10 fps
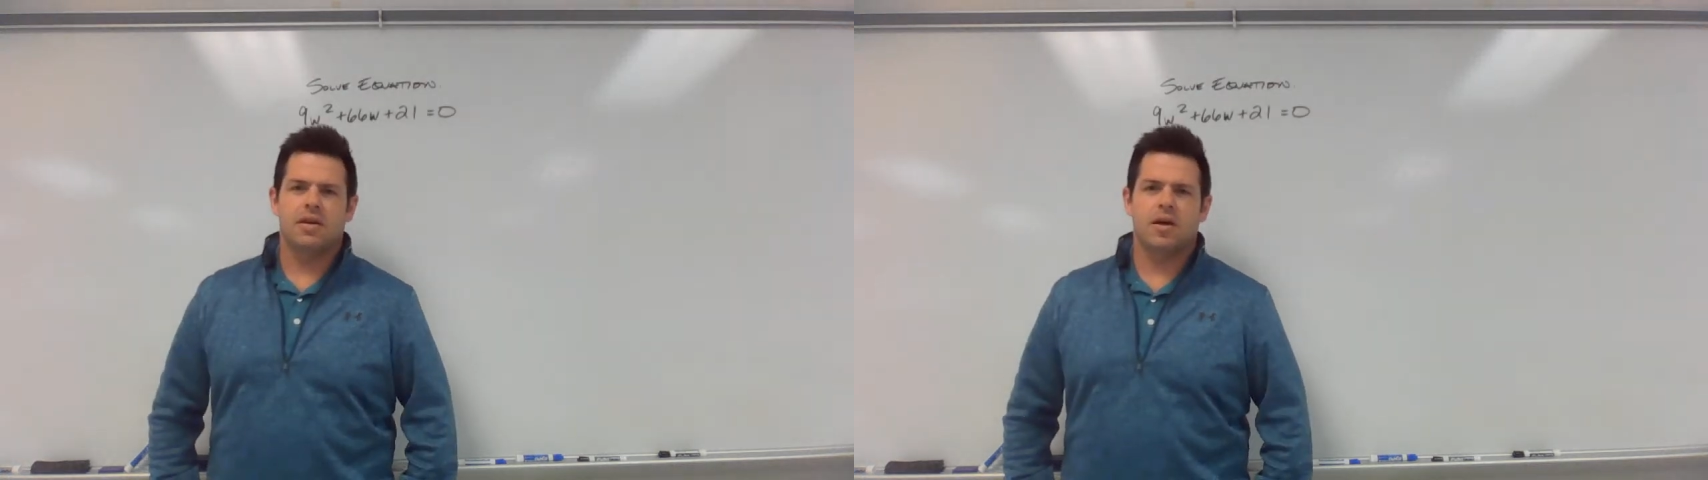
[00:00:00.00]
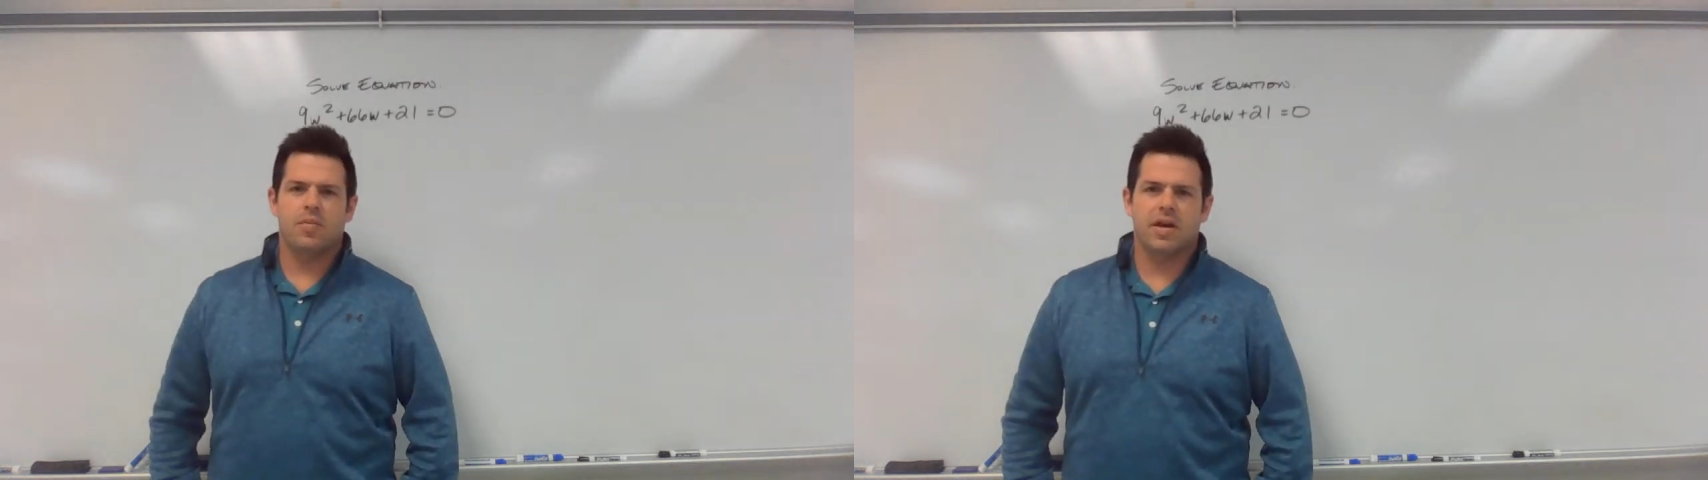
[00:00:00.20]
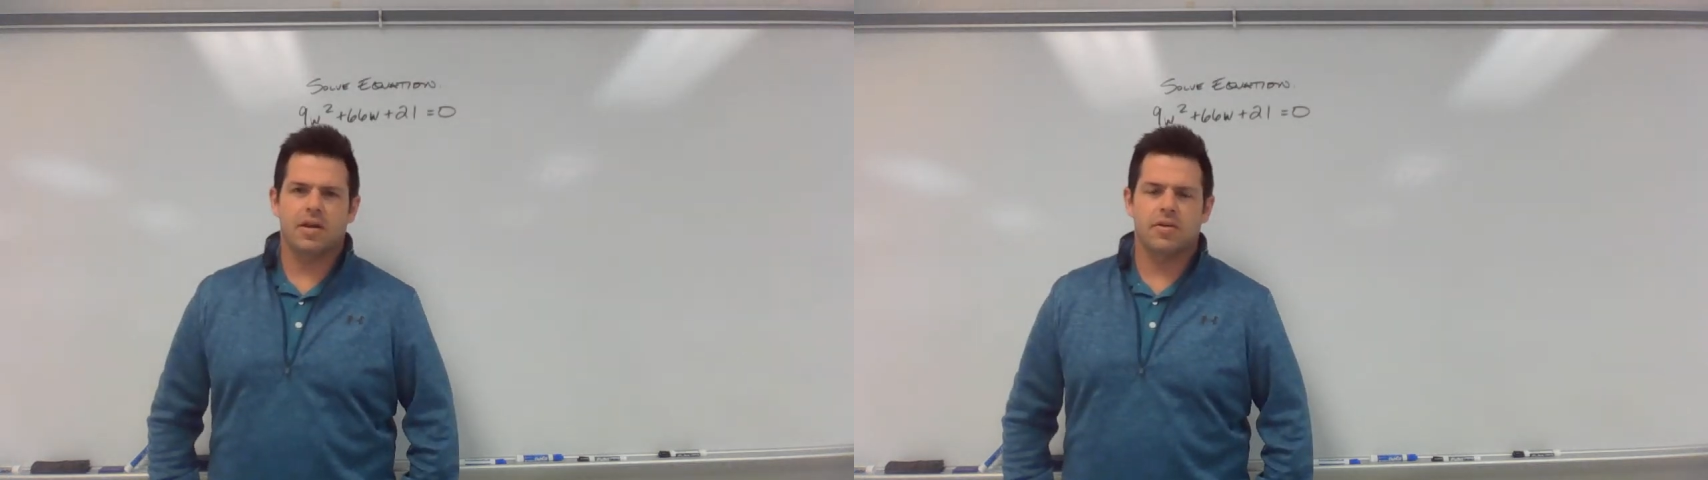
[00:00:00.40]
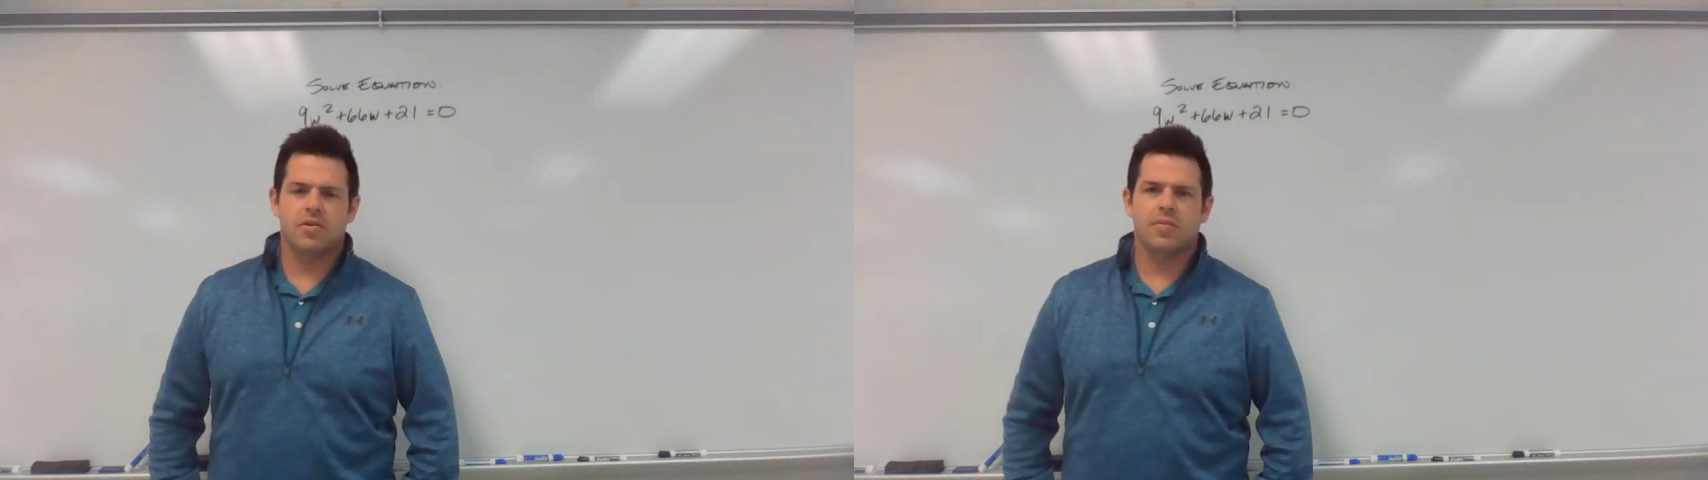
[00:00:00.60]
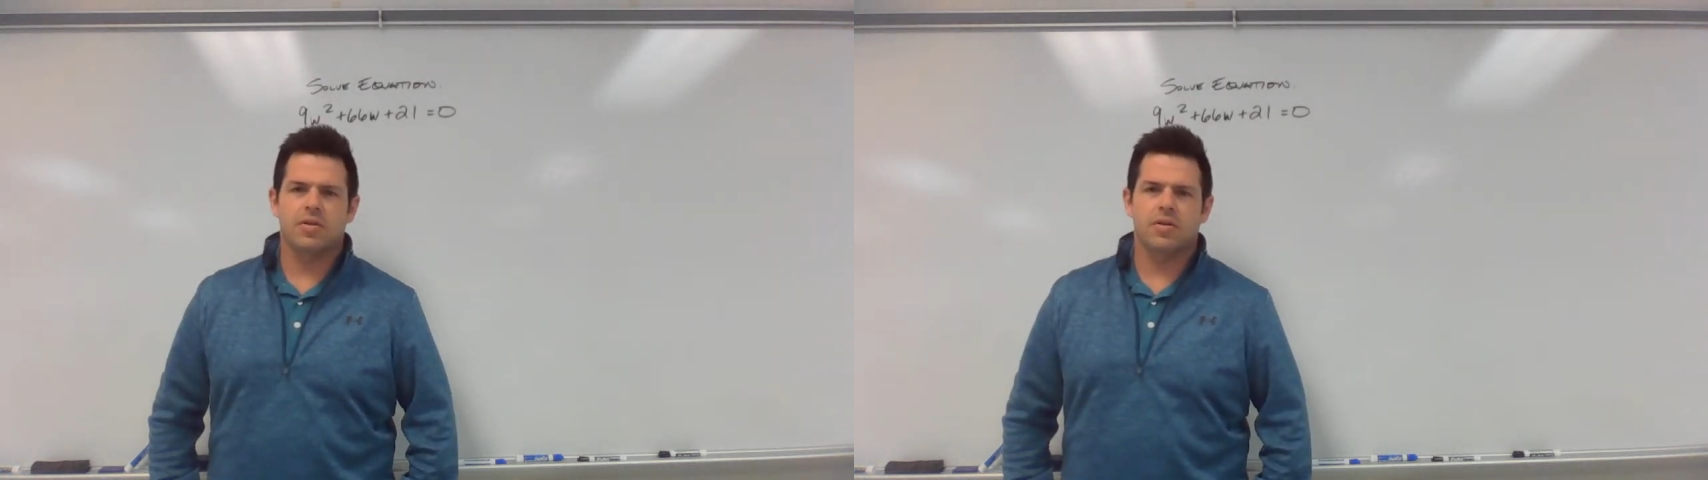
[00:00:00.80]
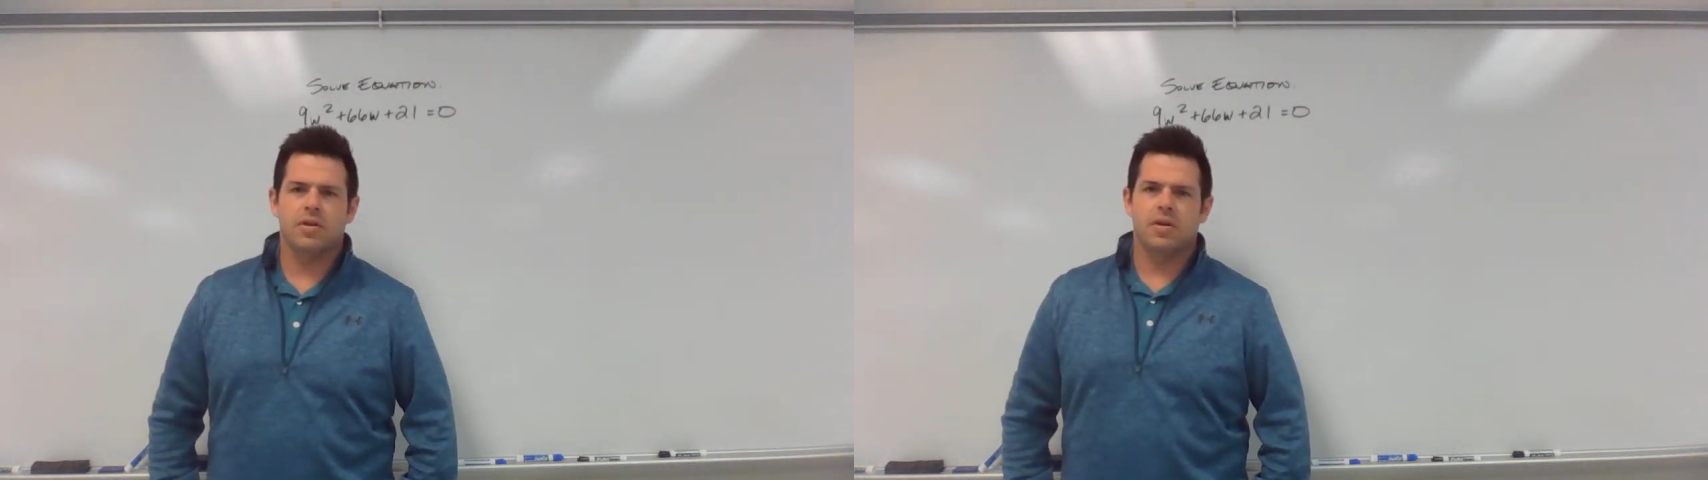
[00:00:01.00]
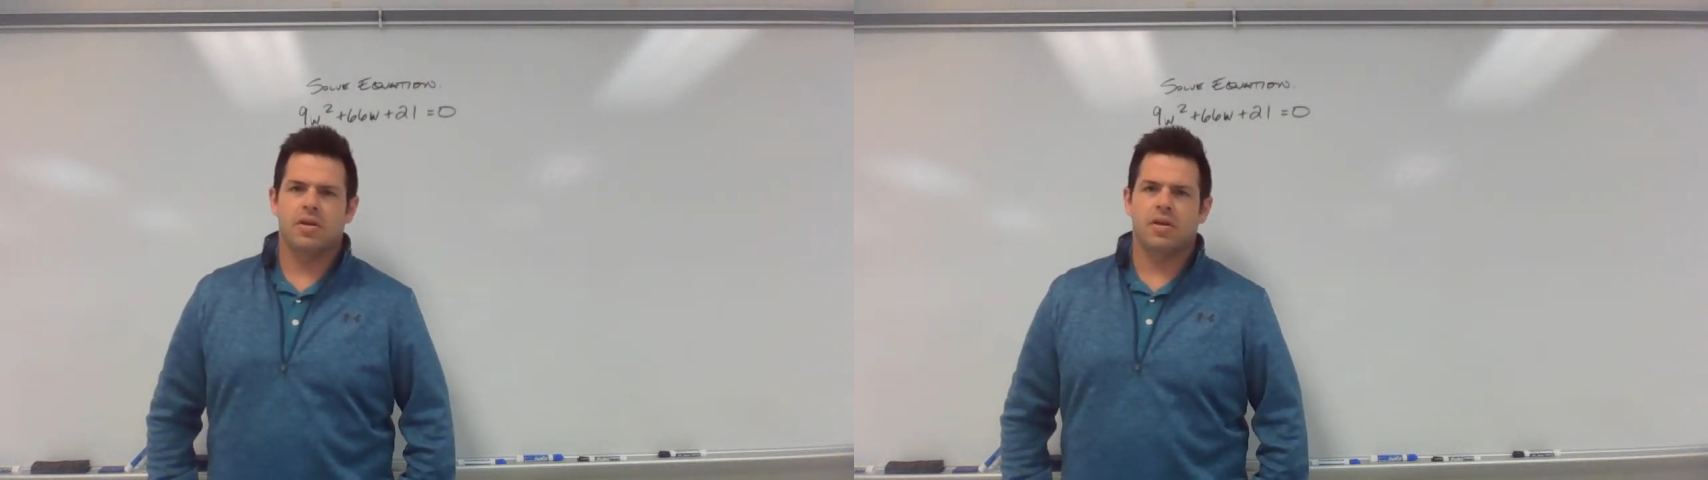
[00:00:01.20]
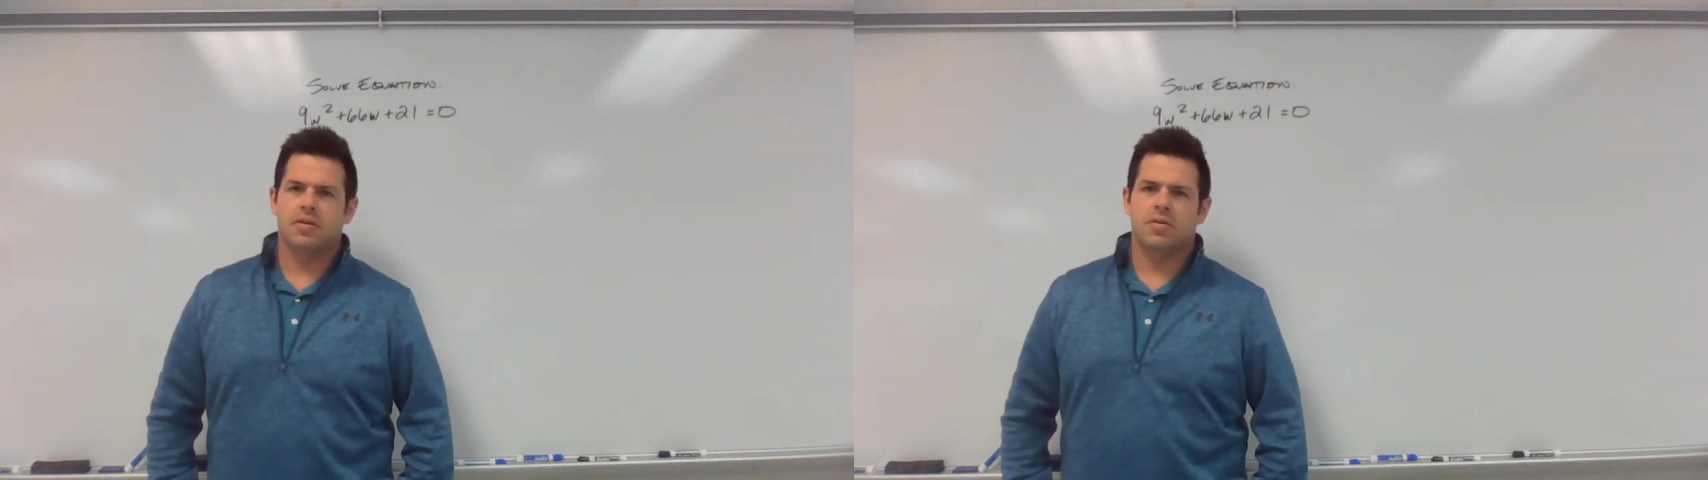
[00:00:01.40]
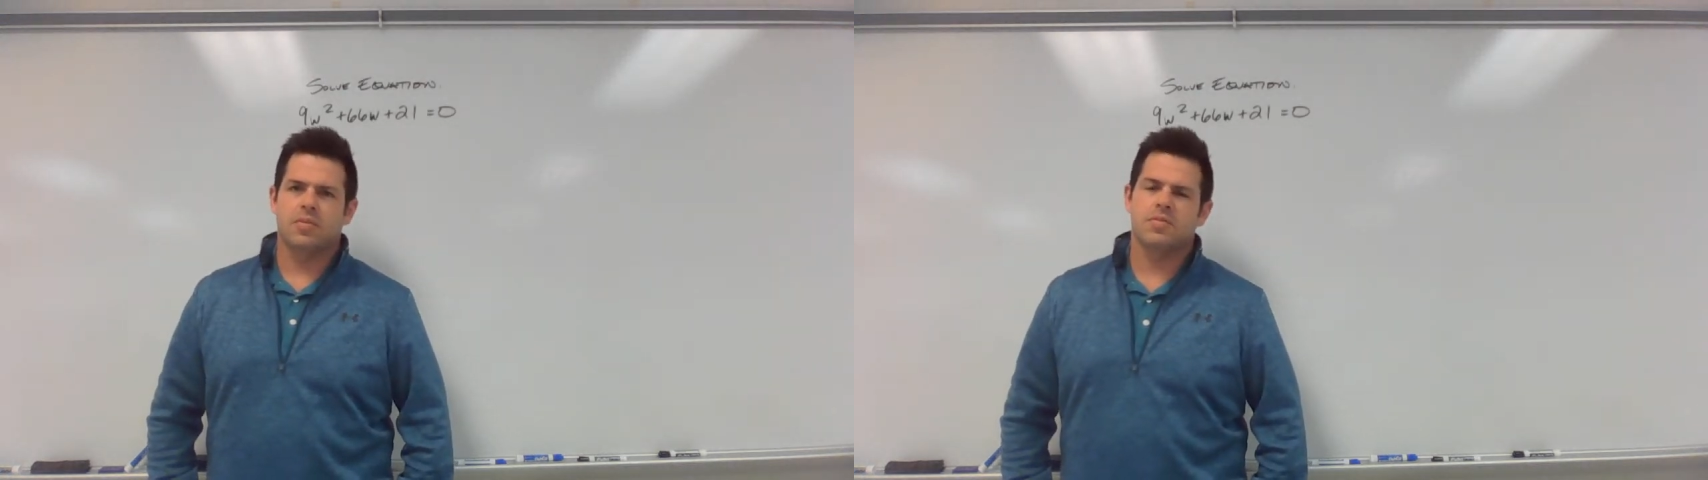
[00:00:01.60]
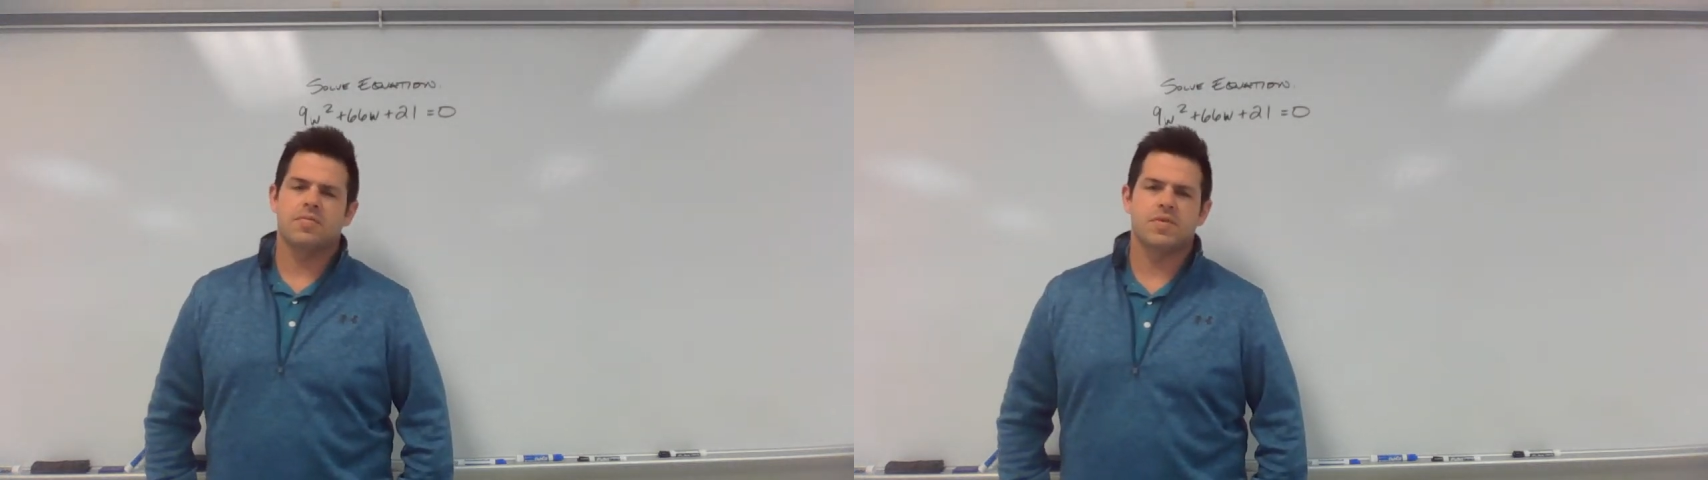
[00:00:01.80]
help you out a little bit in terms